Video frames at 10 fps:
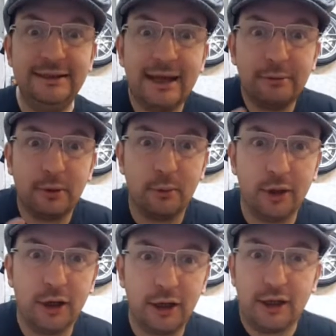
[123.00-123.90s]
how it
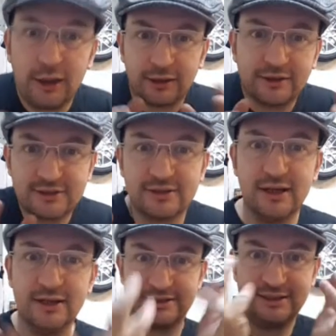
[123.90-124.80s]
works,
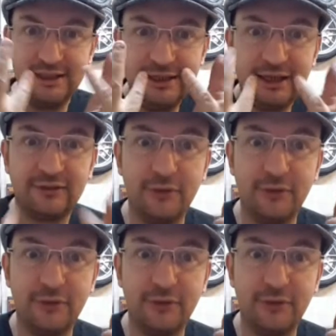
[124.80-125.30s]
seeing its